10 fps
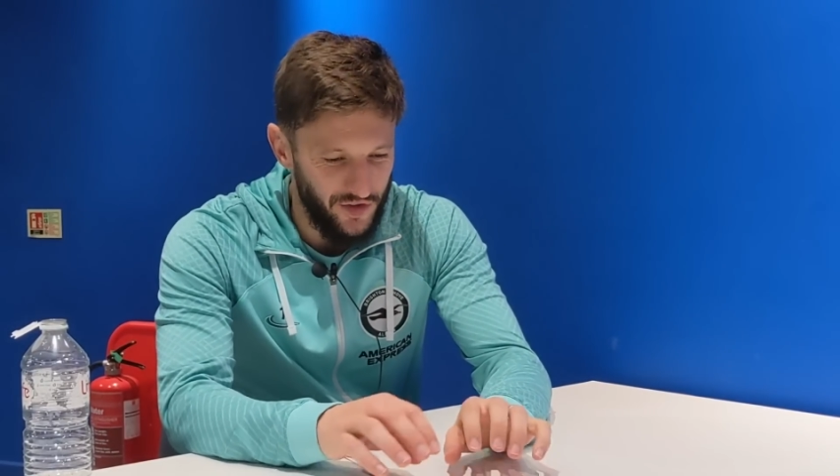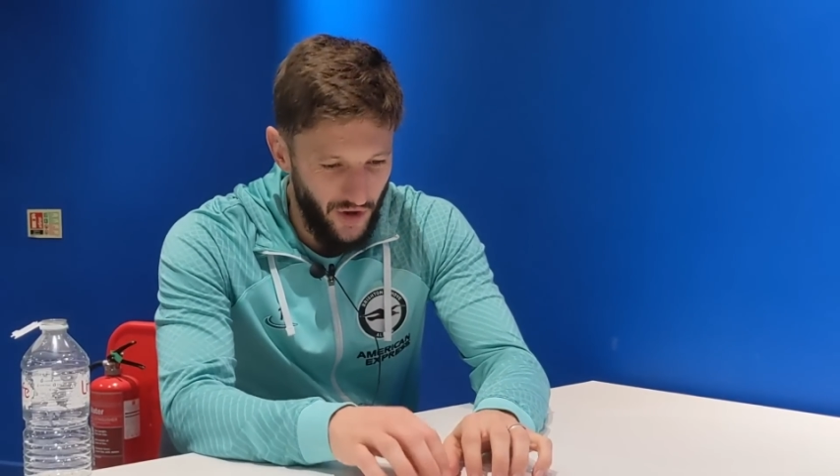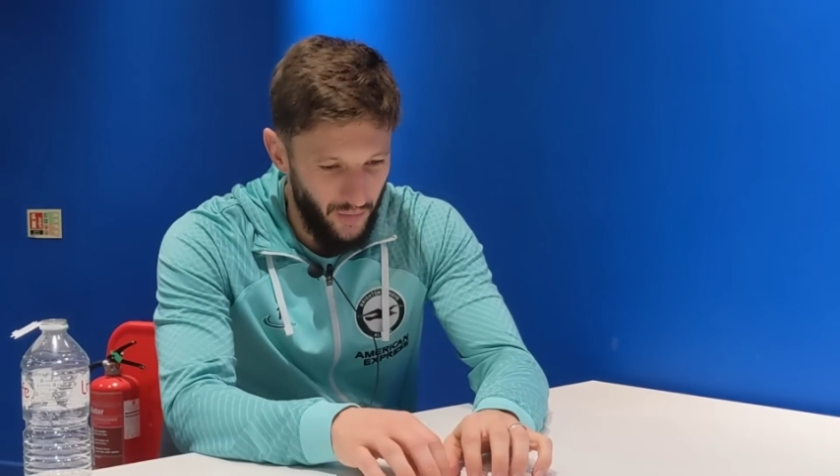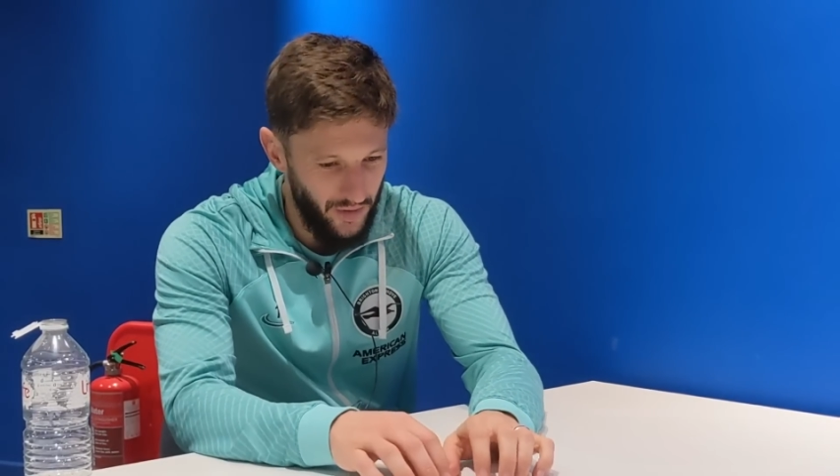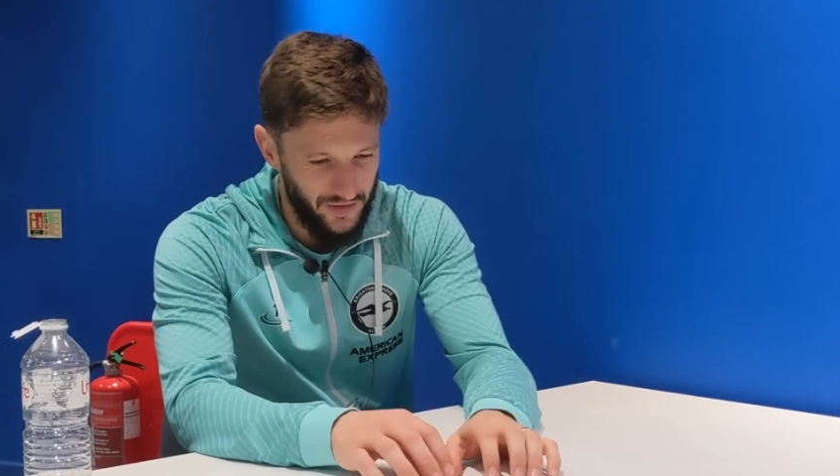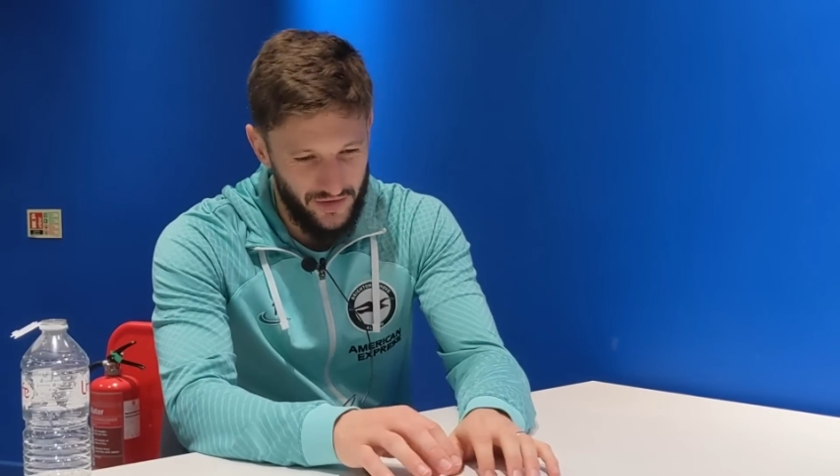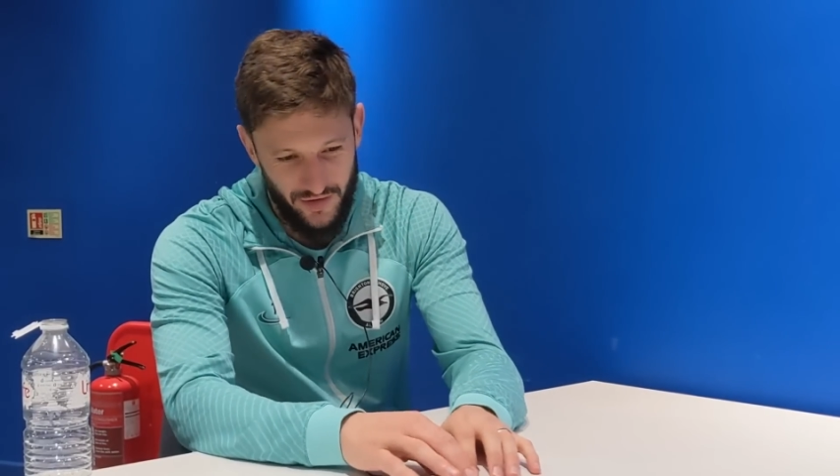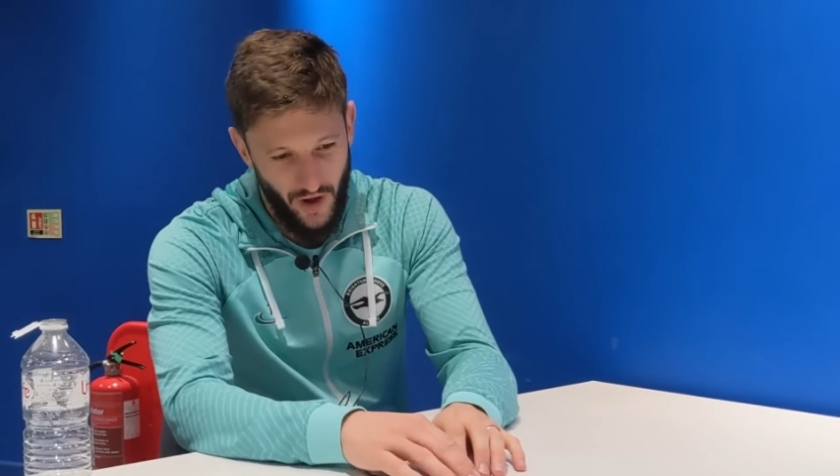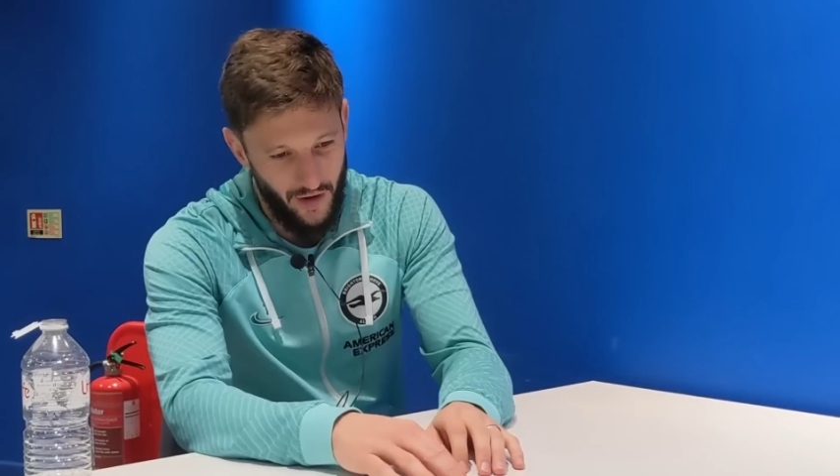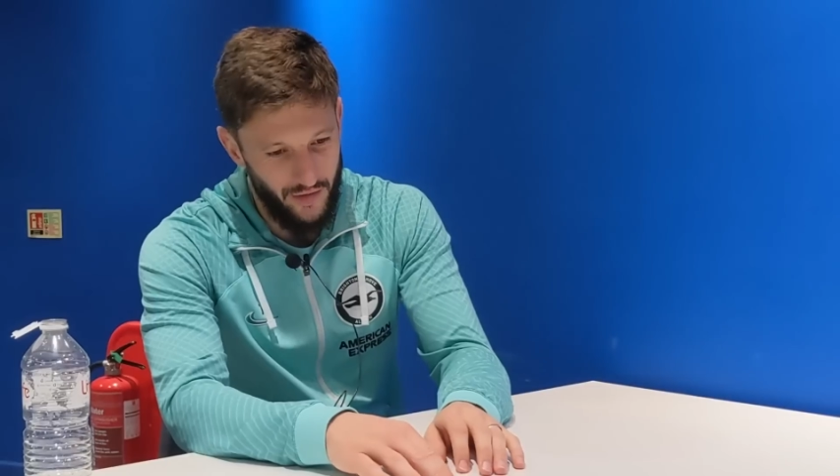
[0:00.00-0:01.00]
Do you know what's
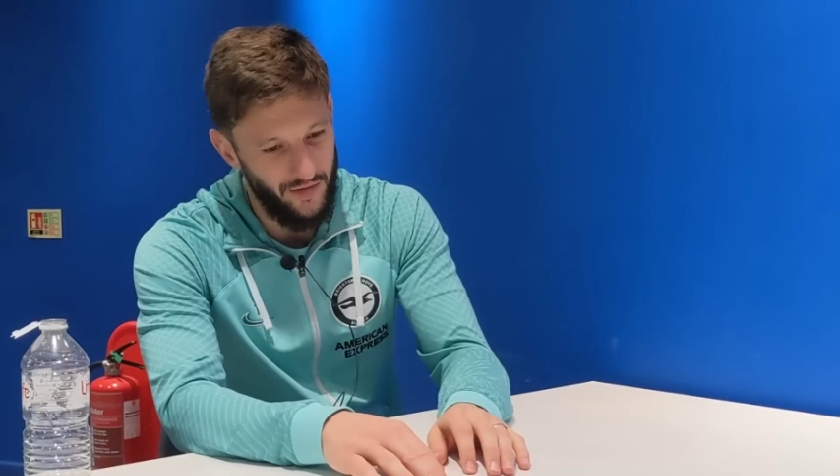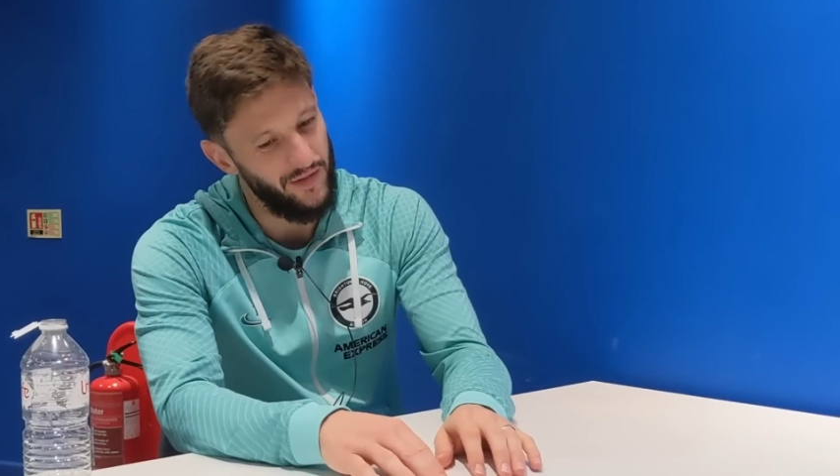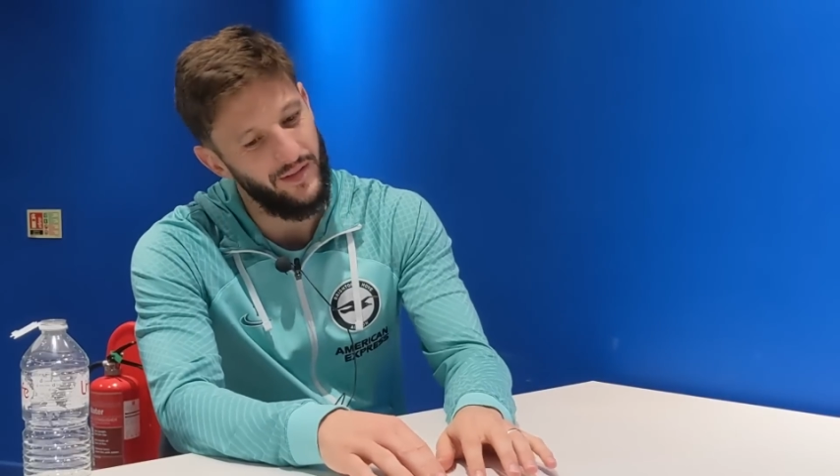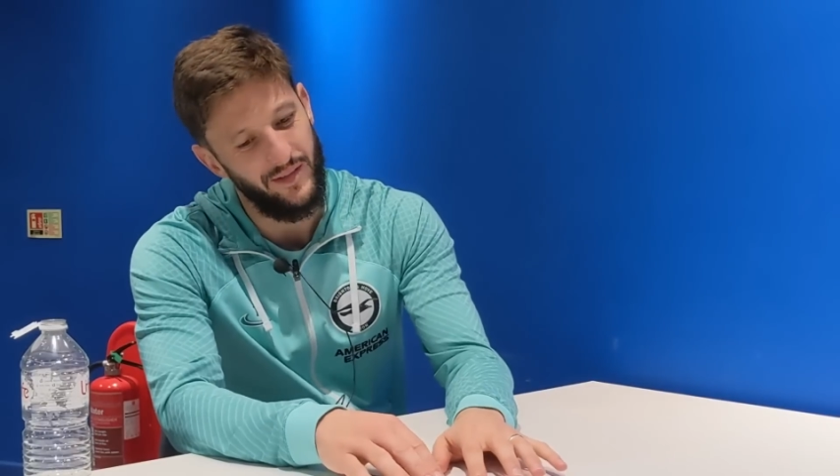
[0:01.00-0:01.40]
so